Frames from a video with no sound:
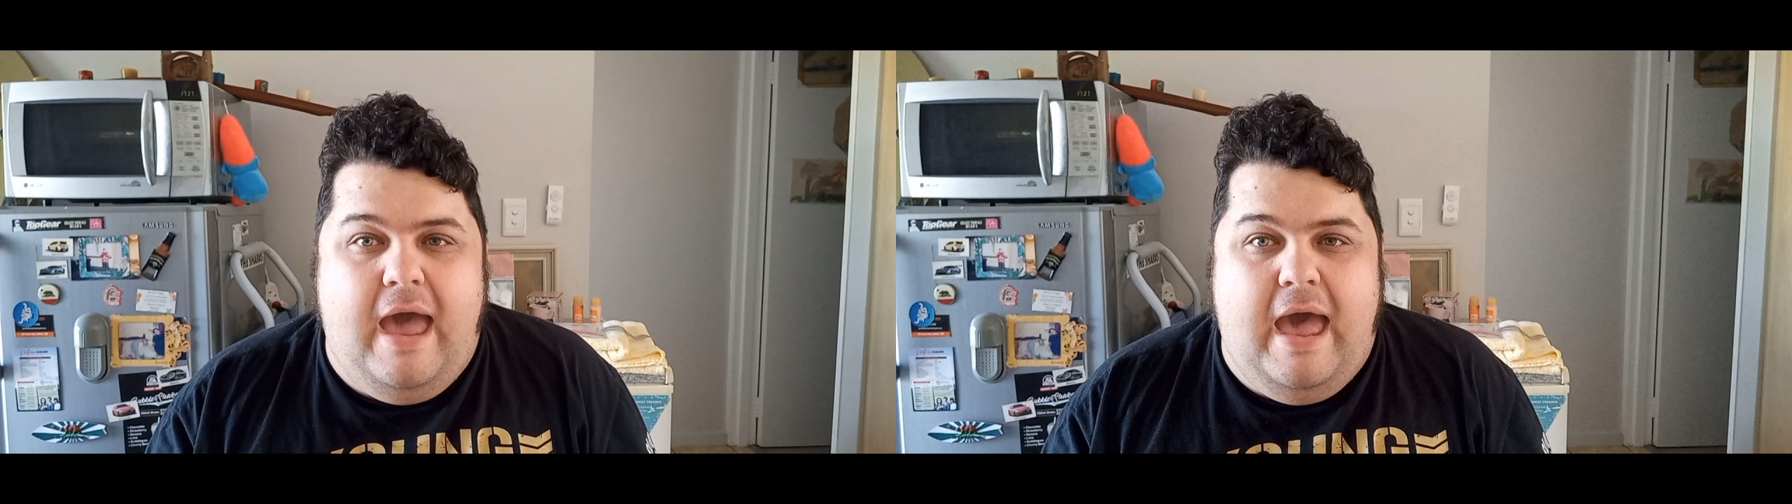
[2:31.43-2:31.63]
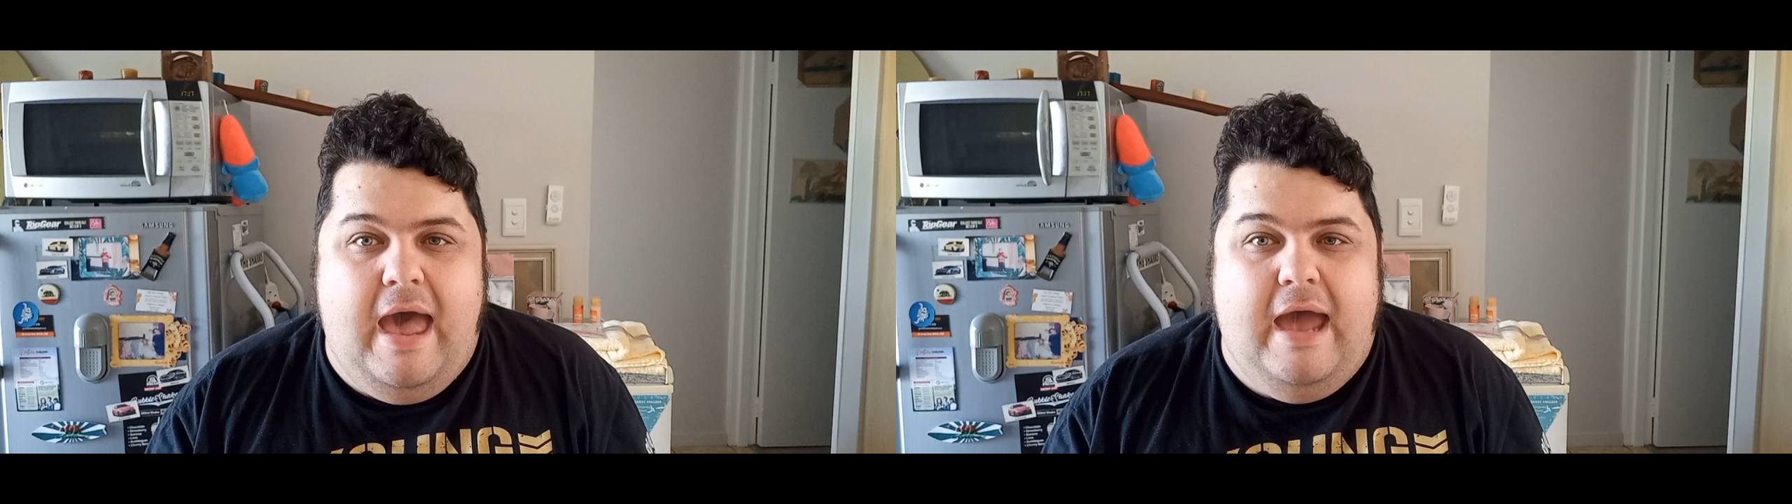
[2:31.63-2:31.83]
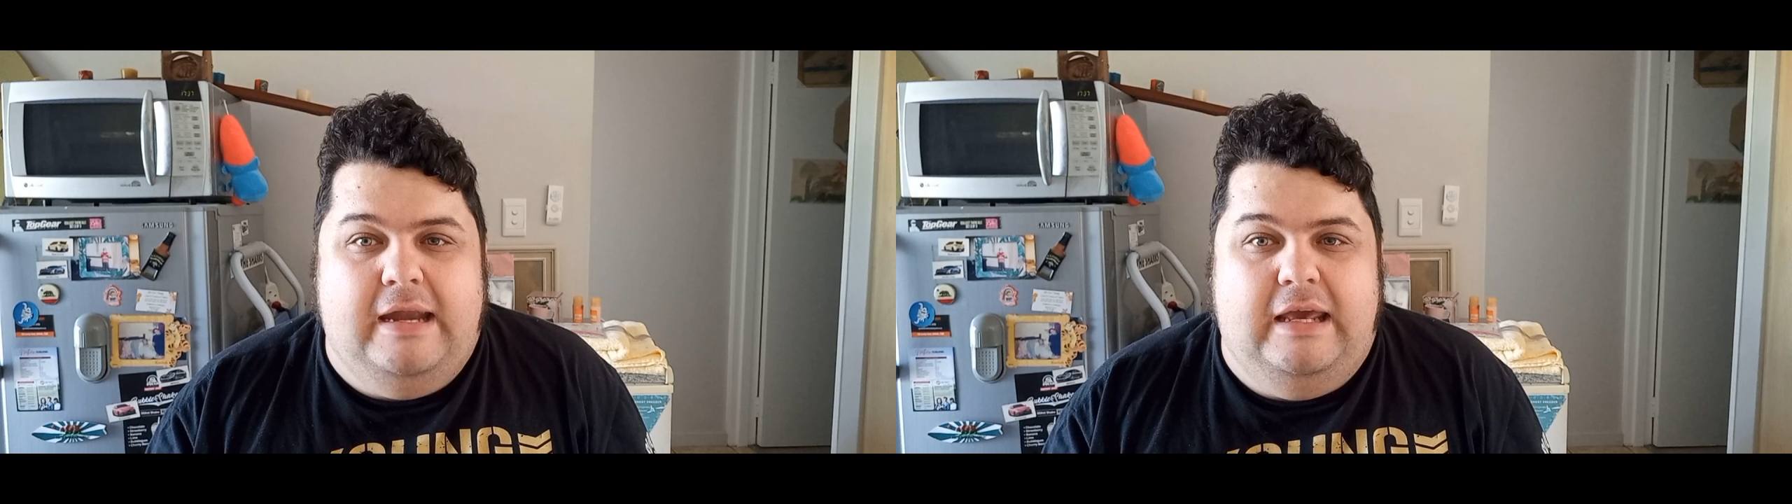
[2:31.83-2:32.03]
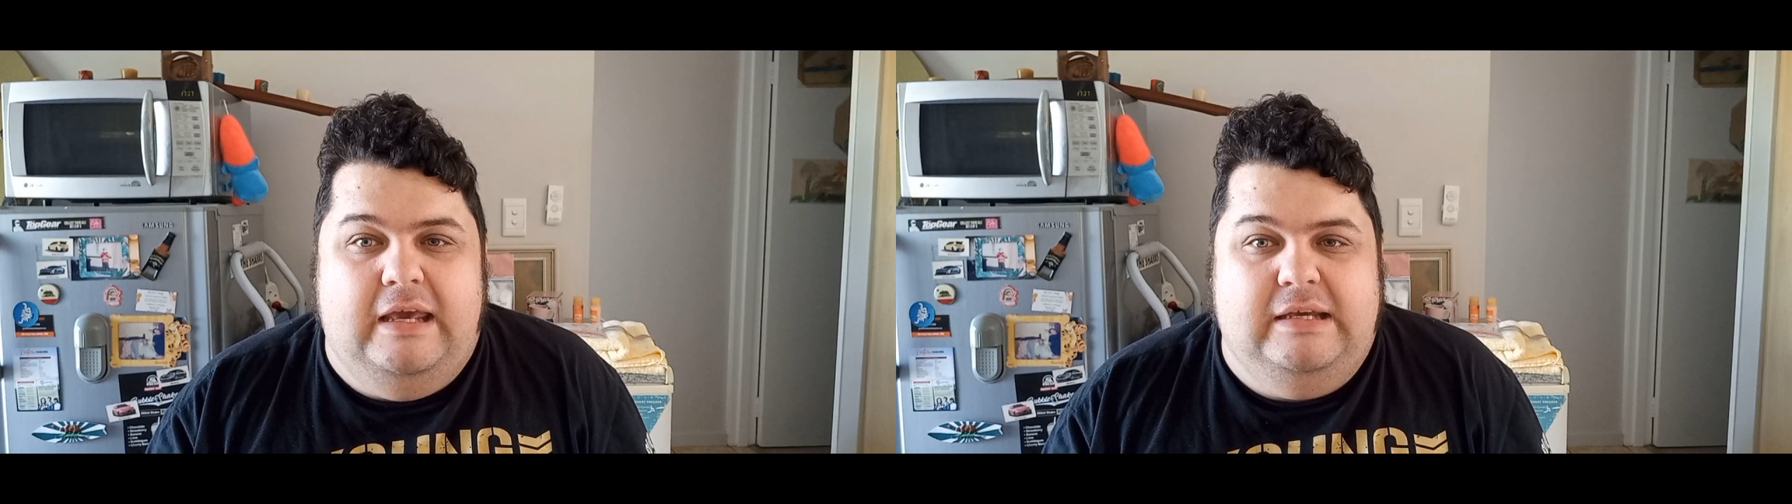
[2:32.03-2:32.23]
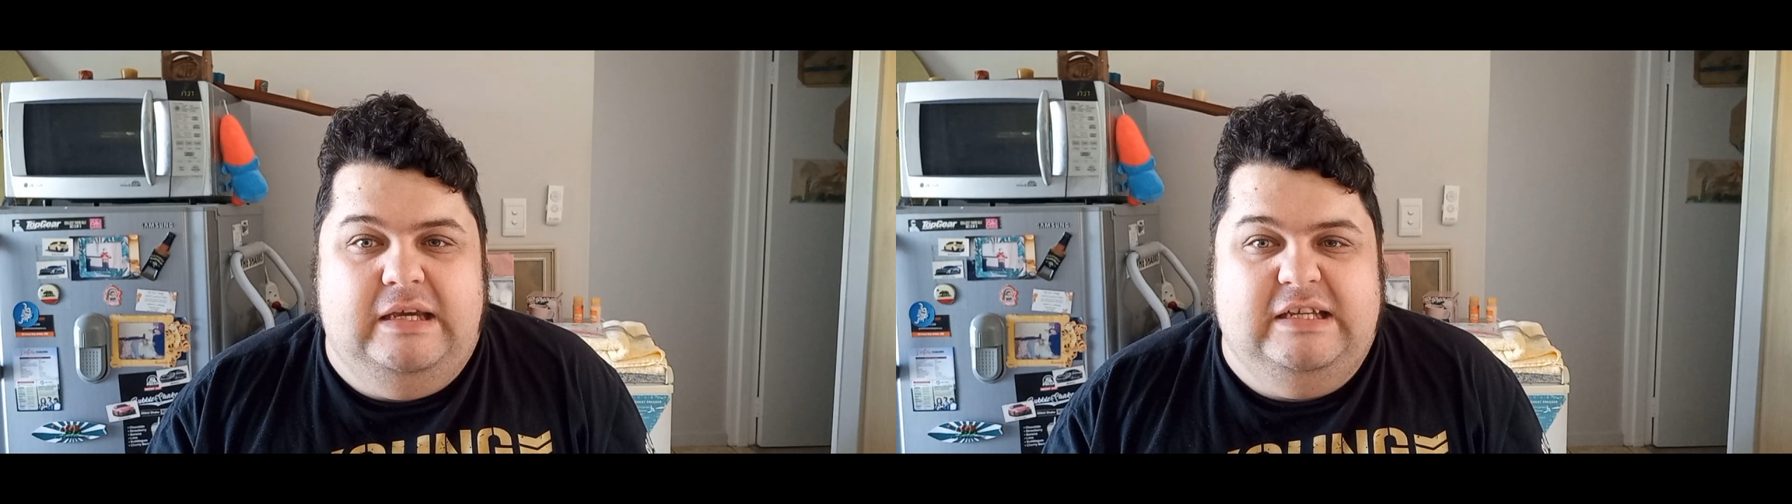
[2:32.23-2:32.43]
and
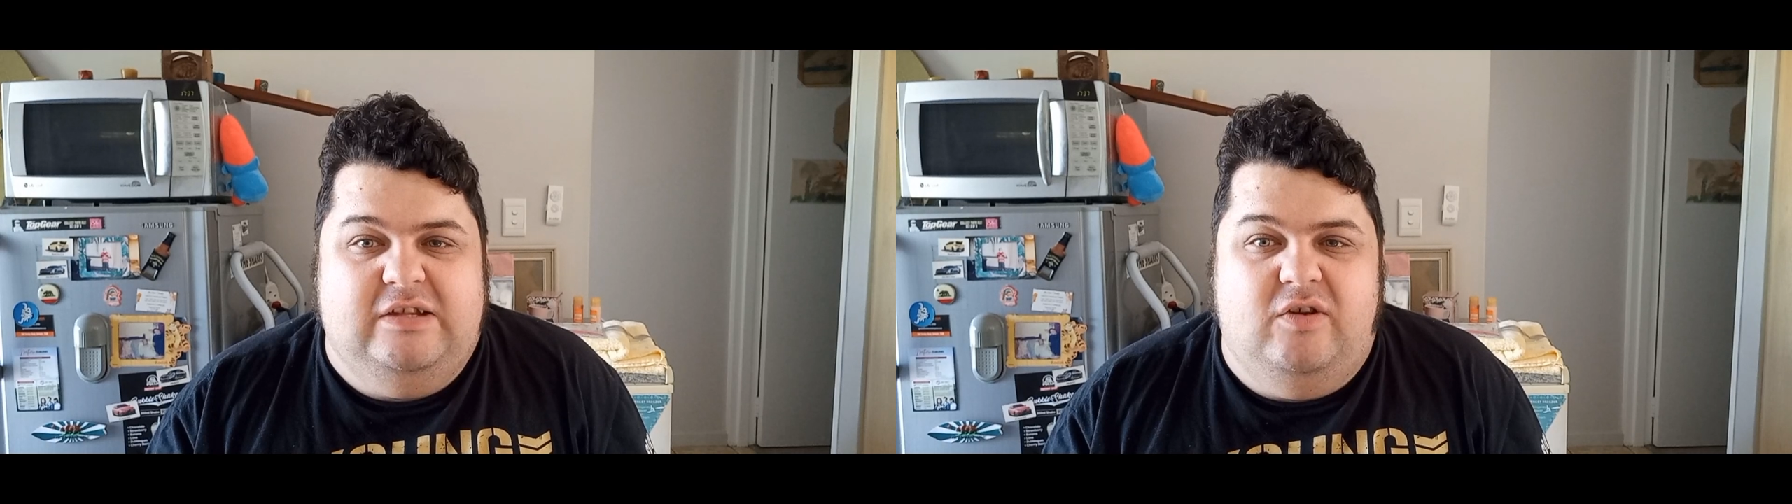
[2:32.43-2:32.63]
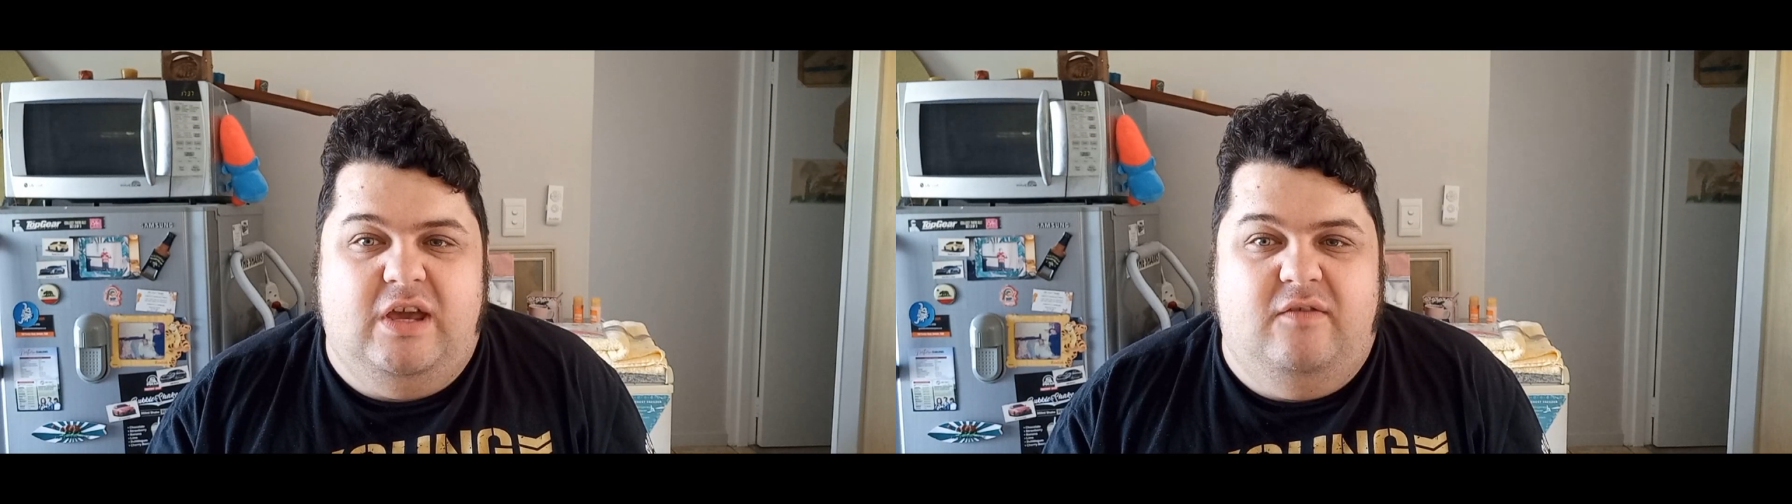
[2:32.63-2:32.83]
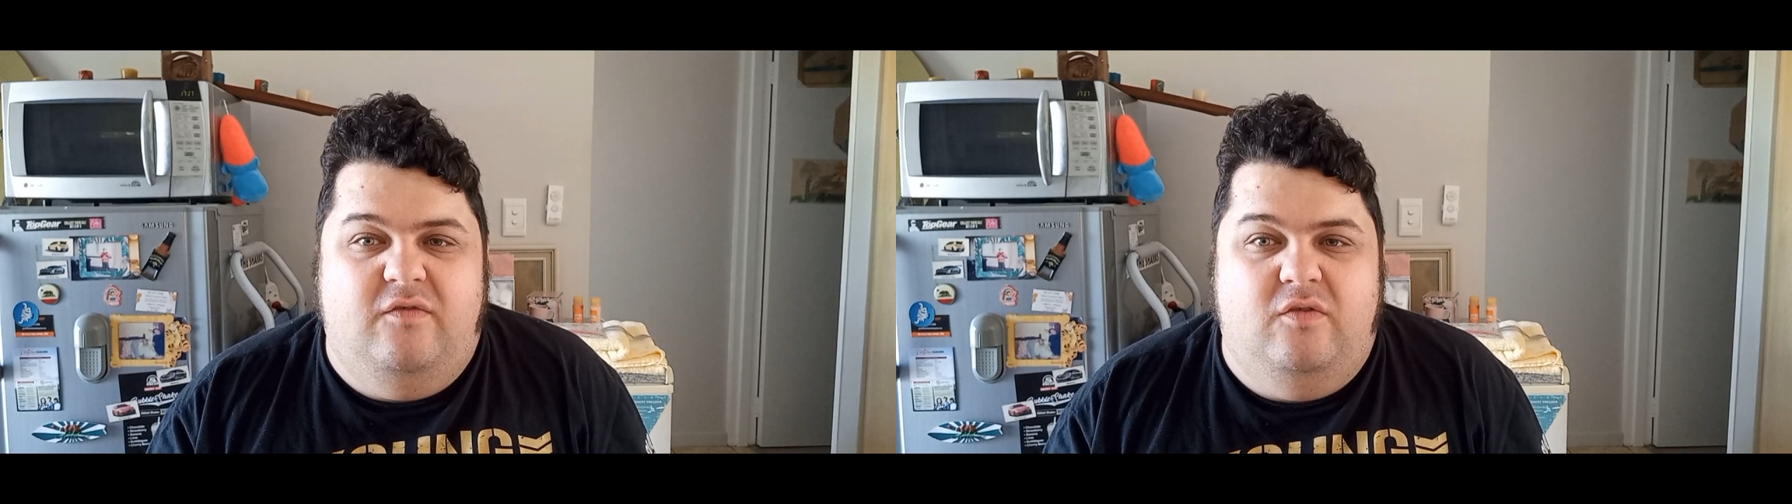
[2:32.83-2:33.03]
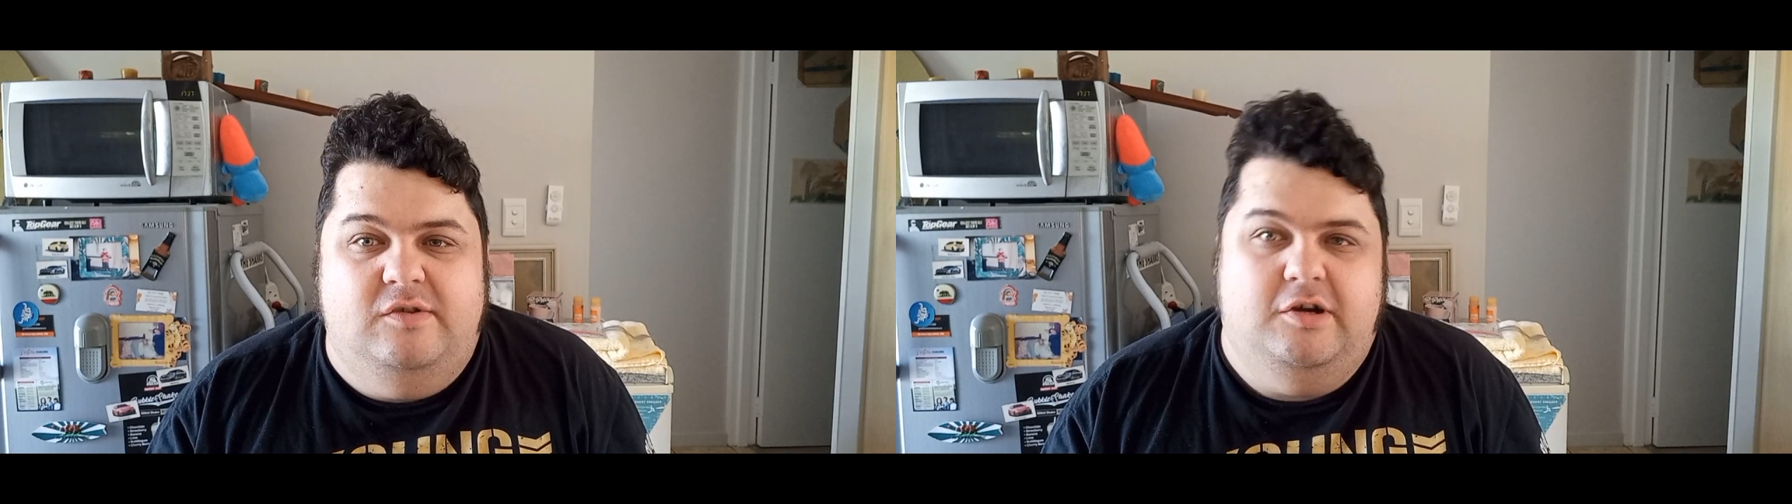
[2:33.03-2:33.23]
he's looking for